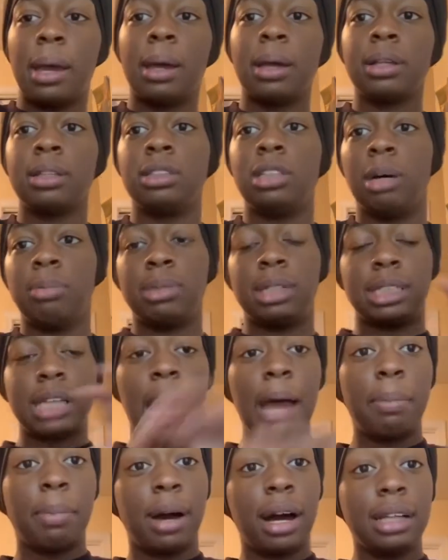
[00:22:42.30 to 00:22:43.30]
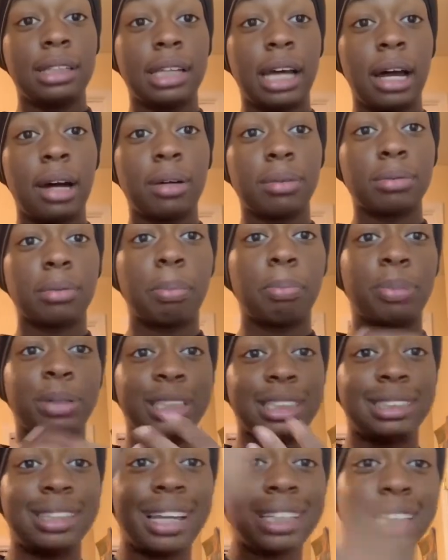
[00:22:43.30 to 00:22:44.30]
dump the Tide Pods out, put
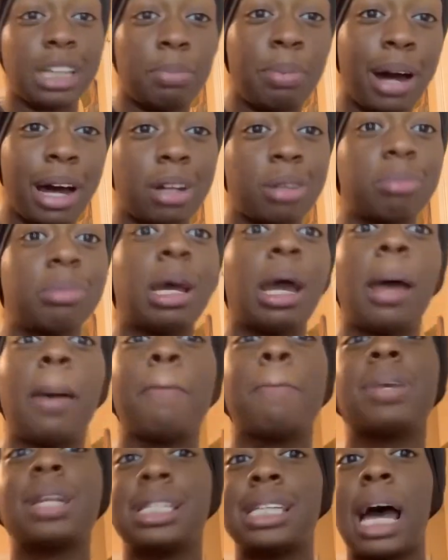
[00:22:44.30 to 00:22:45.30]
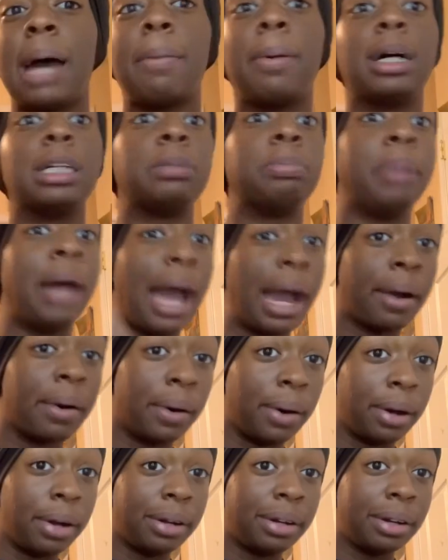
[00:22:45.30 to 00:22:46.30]
the snacks at the bottom, put the Tide Pods back
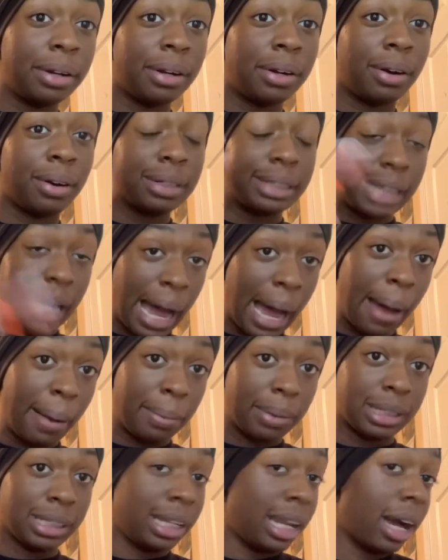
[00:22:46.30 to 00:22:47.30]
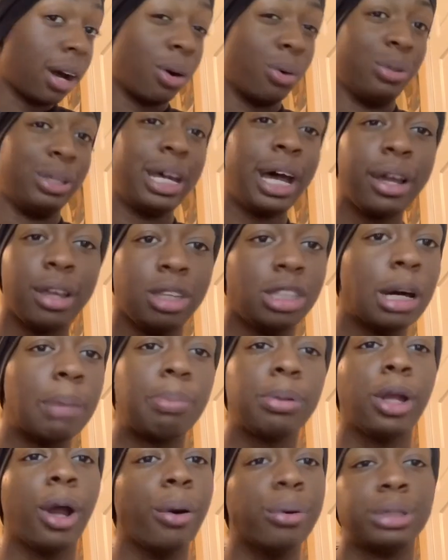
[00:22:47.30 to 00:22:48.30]
on top, because they're not gonna tell you
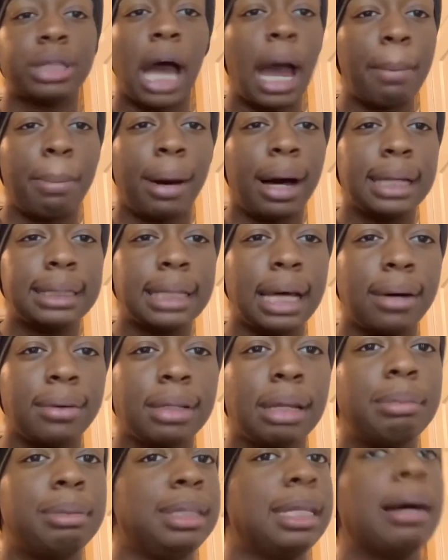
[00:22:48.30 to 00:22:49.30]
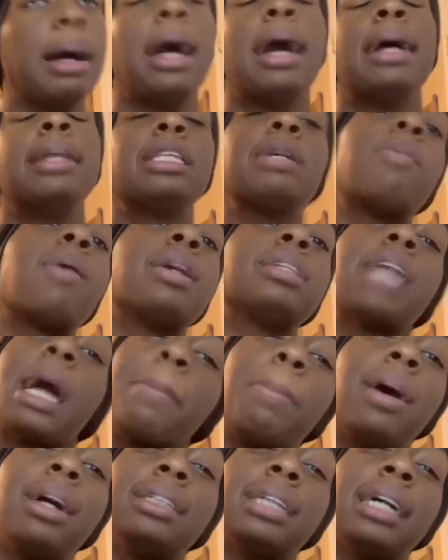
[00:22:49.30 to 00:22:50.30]
dump your old Tide Pods out. Let me dump all
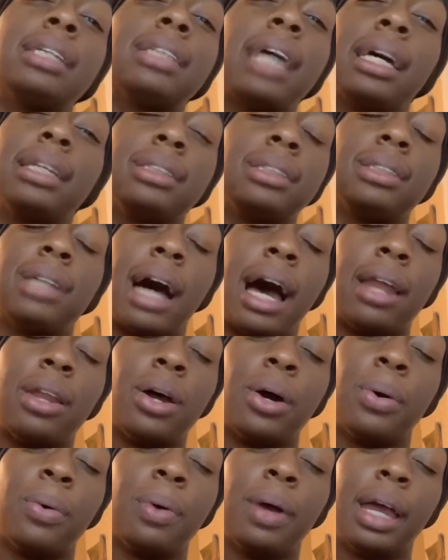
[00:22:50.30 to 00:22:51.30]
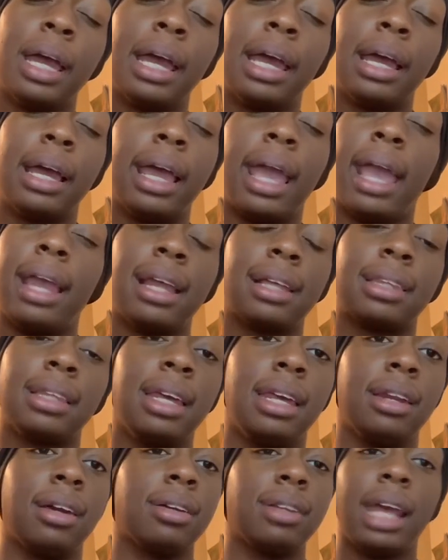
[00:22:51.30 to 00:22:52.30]
Tide Pods outside so I know ain't nothing
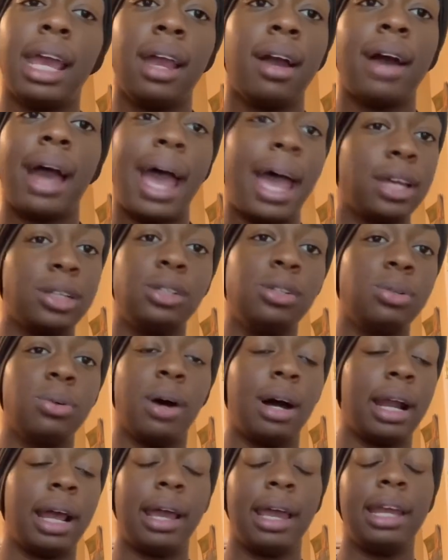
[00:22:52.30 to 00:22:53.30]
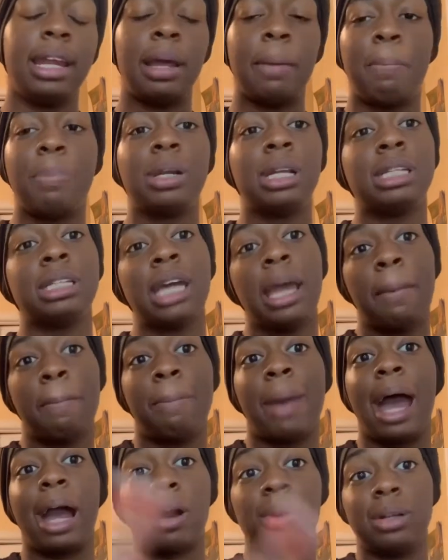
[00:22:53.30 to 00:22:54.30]
in there. They ain't gonna ask you to do all that. And then put the tape
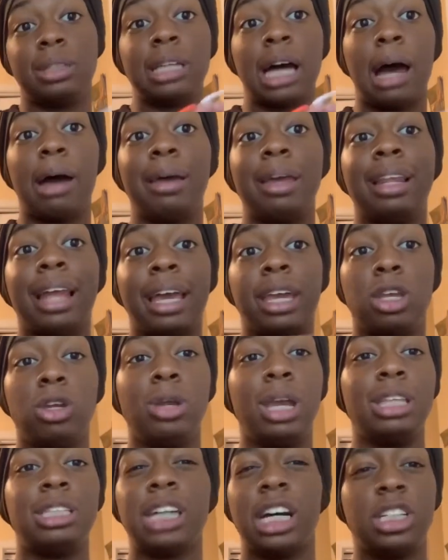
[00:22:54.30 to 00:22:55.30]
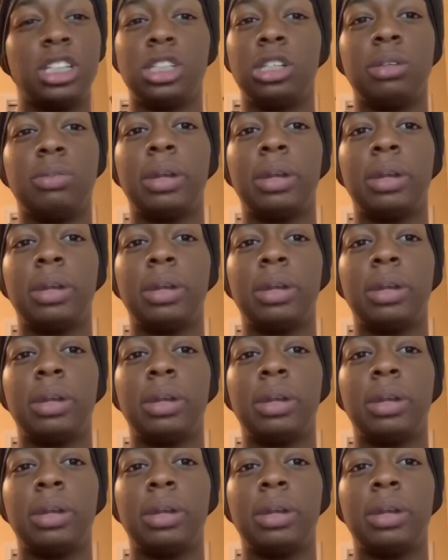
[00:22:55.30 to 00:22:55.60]
back on top, like you ain't touch it.